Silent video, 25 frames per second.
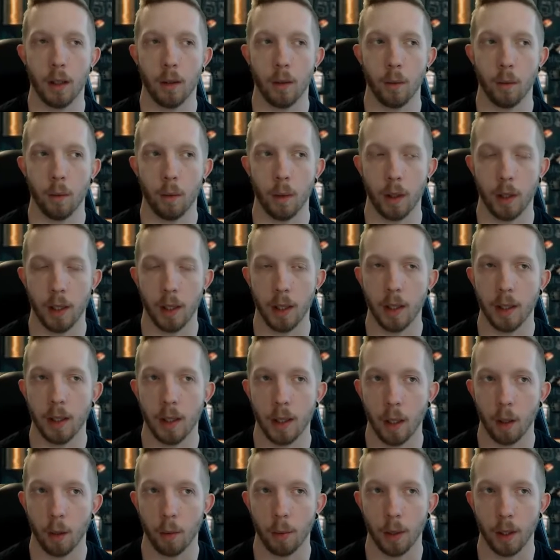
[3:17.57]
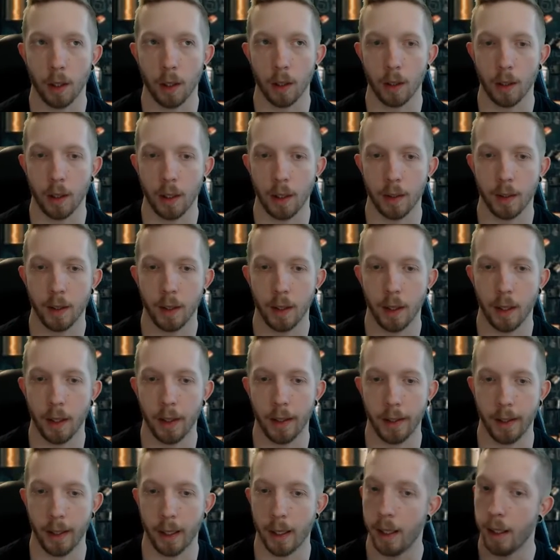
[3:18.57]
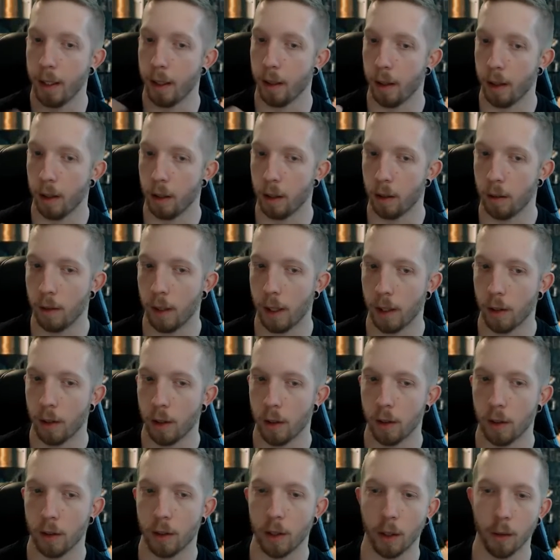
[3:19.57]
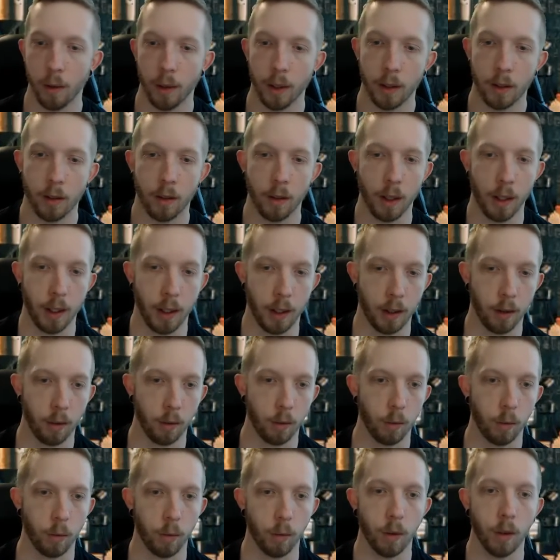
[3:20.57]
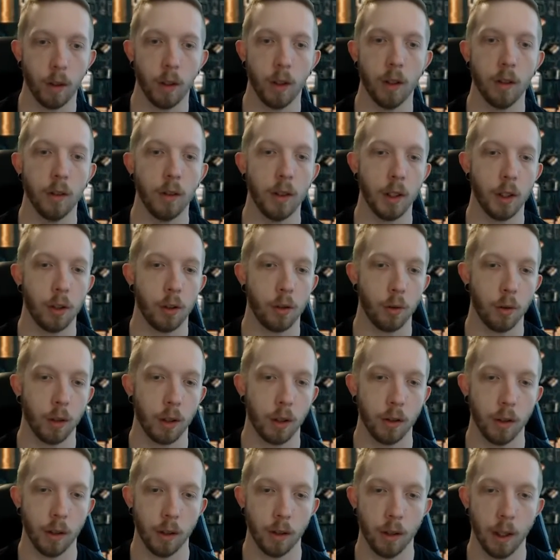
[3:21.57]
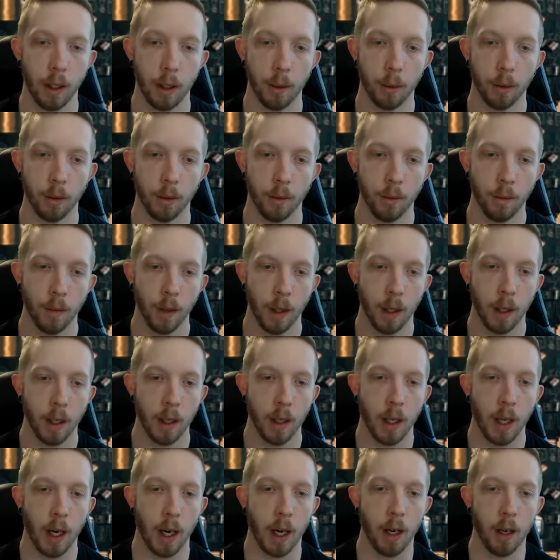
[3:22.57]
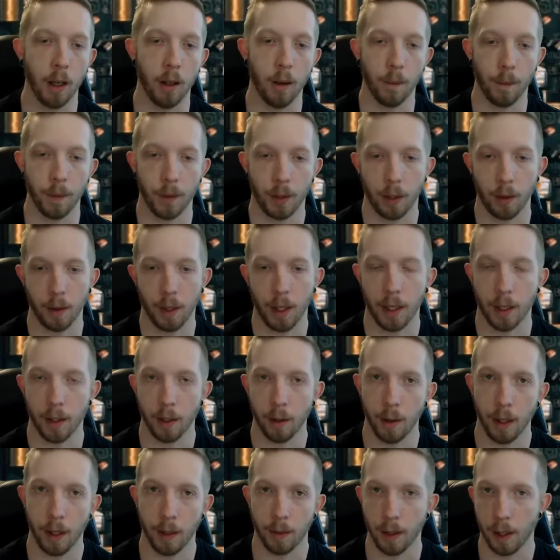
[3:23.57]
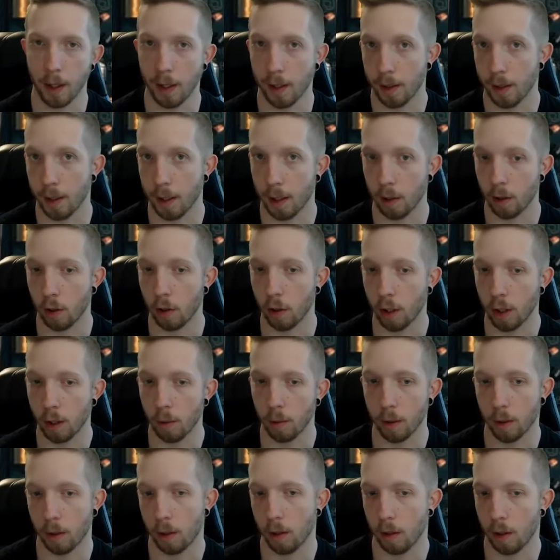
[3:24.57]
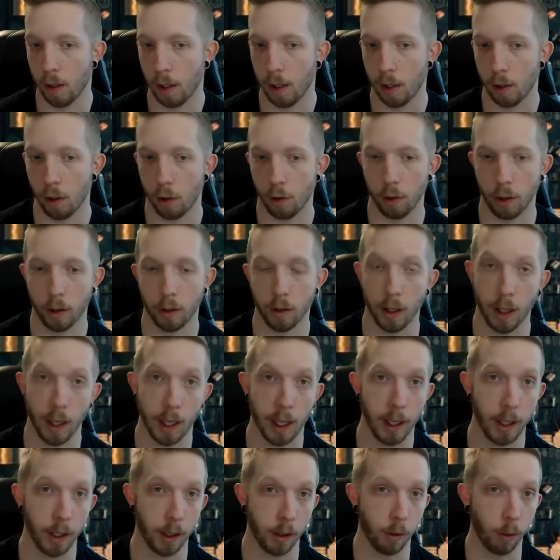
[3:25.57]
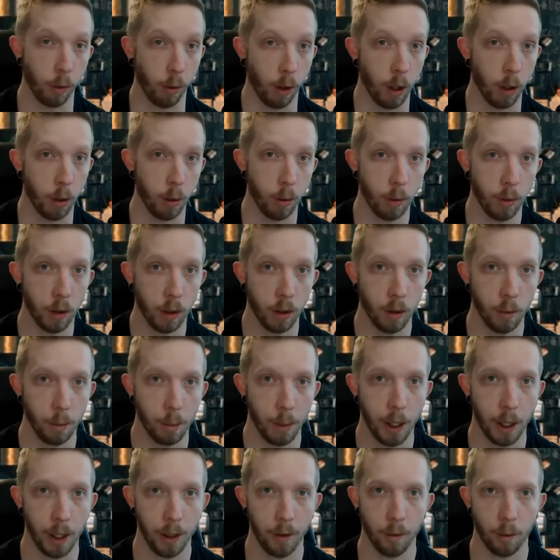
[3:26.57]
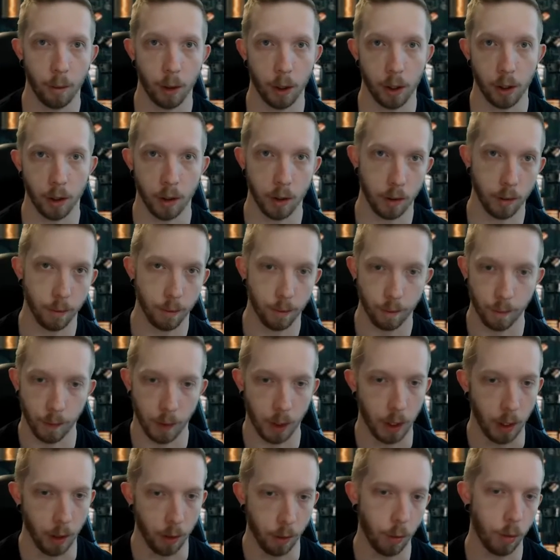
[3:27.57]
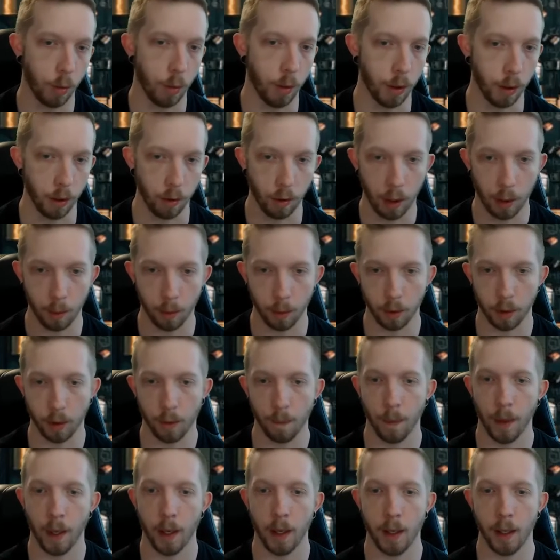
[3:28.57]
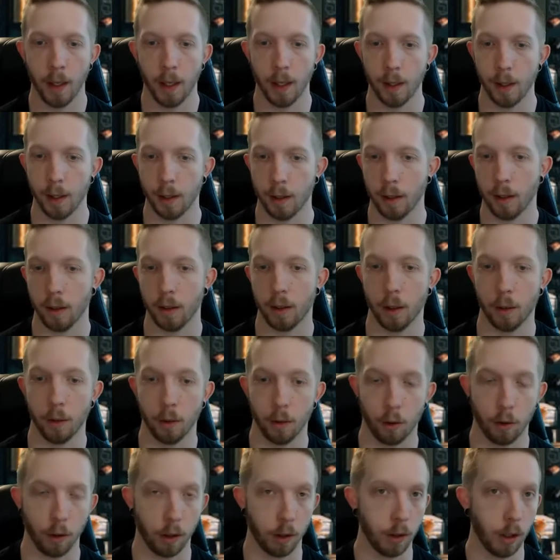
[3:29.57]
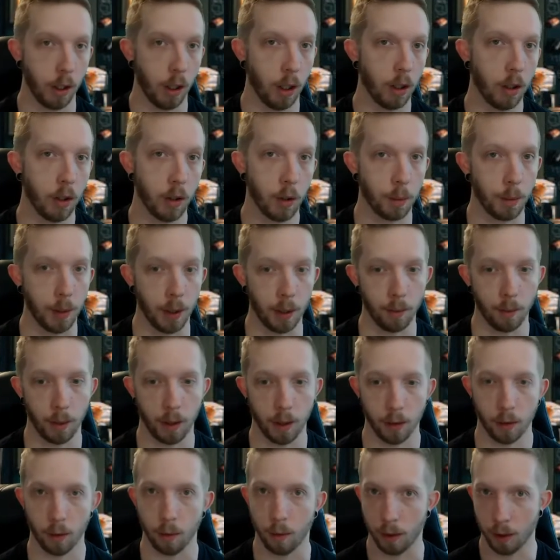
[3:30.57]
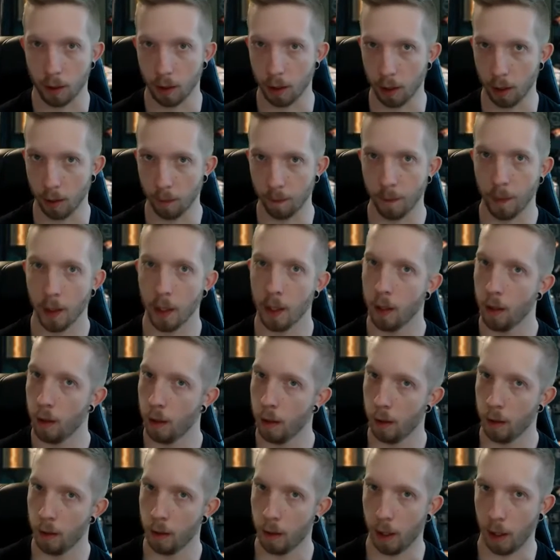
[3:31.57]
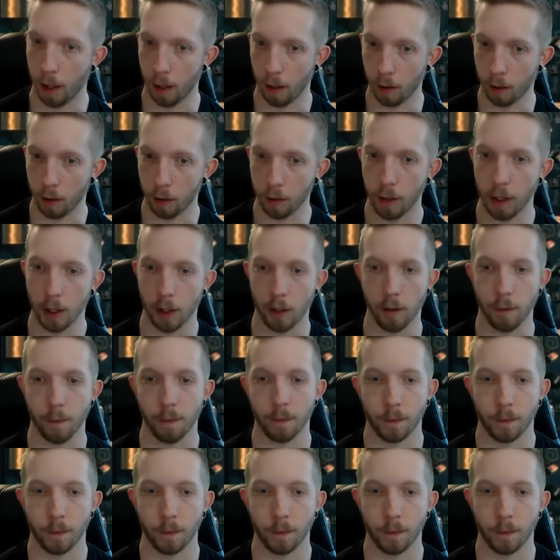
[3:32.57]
with Ethiopia, it's a higher elevation, so it's like really strictly labeled um, so they do have the SHG, which is a strictly high grown bean, which is, you know, it's one of the labels. And it's also strictly hard bean because, once again, high elevation.